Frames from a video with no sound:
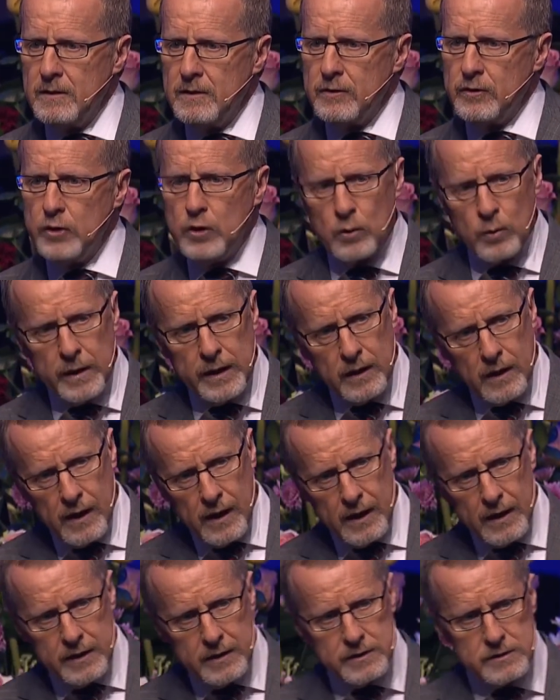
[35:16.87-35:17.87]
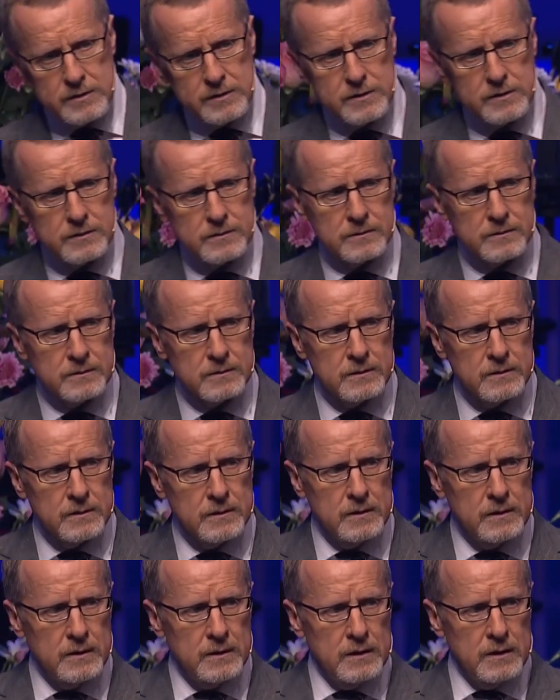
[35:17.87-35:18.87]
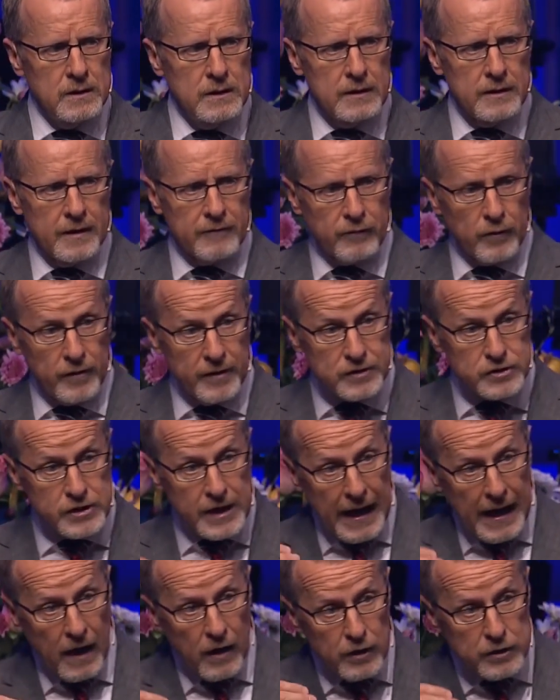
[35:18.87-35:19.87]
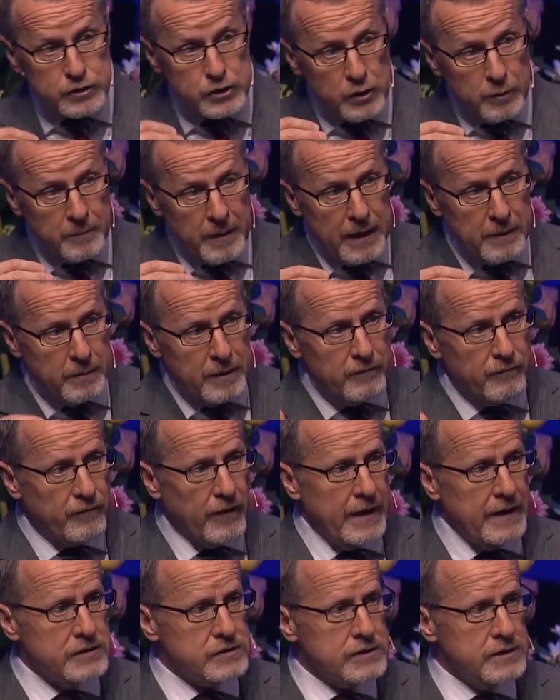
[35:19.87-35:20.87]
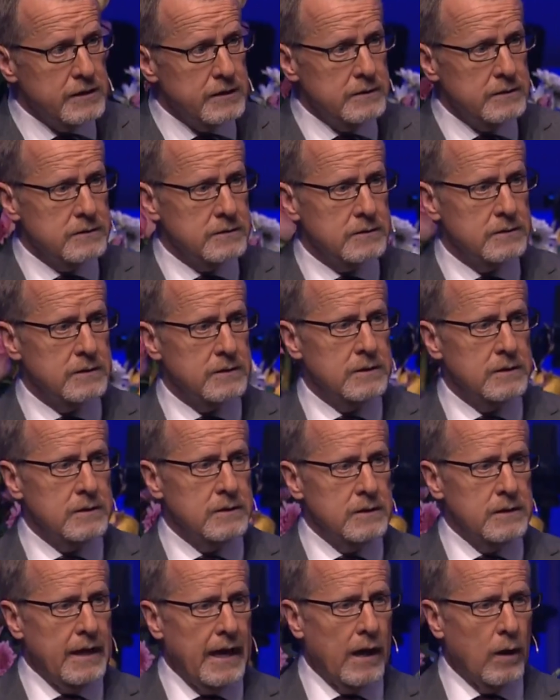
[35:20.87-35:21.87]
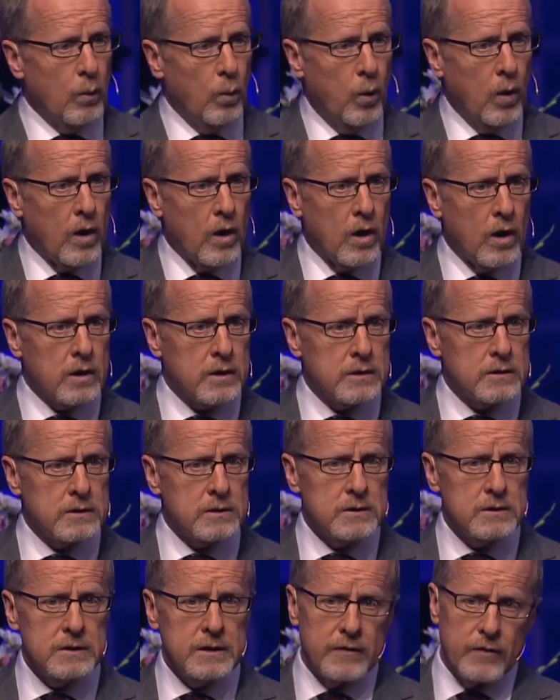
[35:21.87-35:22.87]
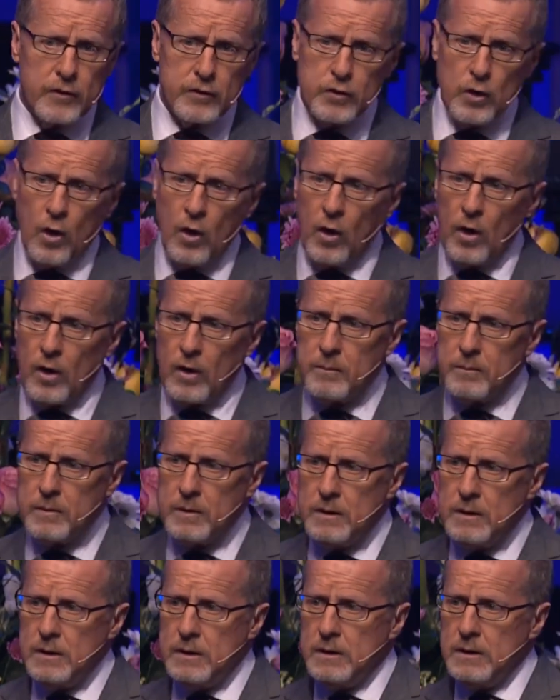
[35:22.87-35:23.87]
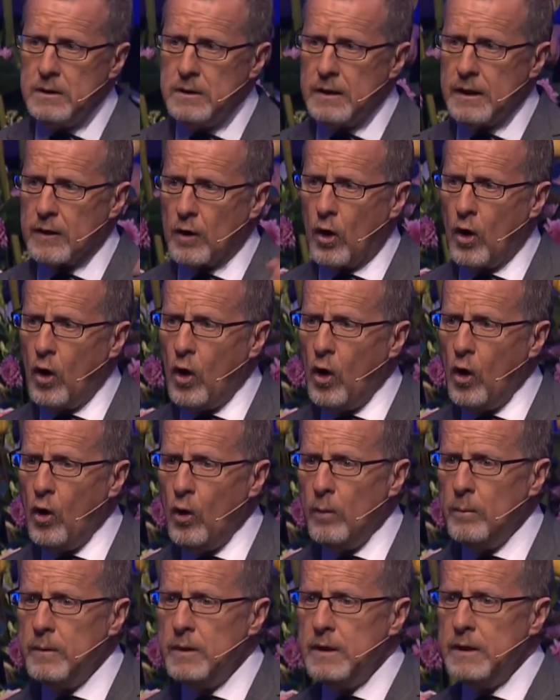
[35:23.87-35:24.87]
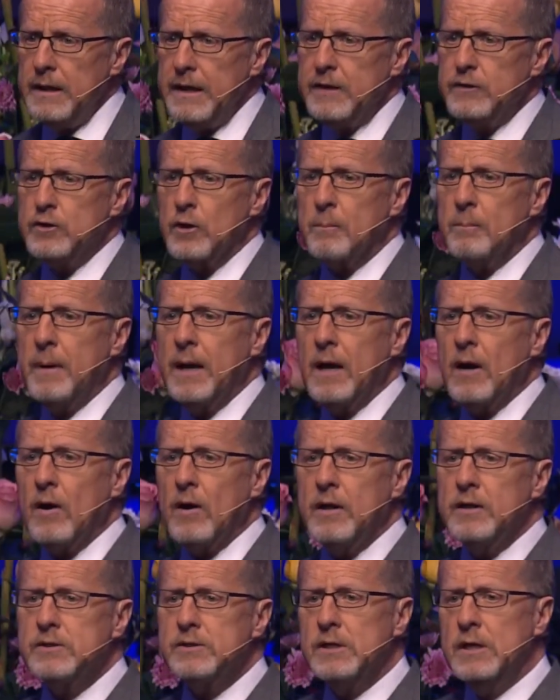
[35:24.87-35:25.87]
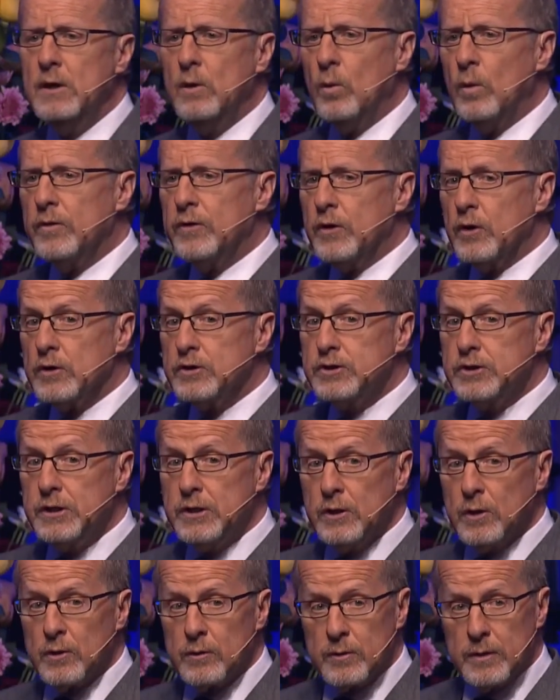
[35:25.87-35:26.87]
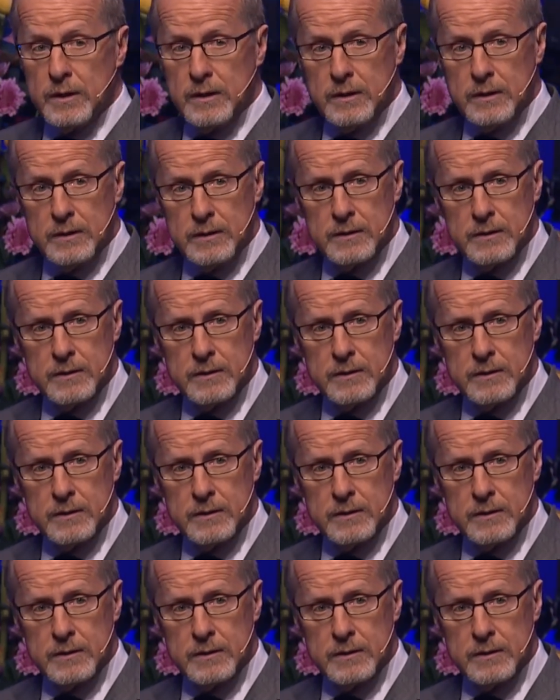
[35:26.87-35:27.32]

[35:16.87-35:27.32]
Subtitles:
Do you realize that for the challenge you may be facing at work, in the dorm, at home, in your marriage, with your children,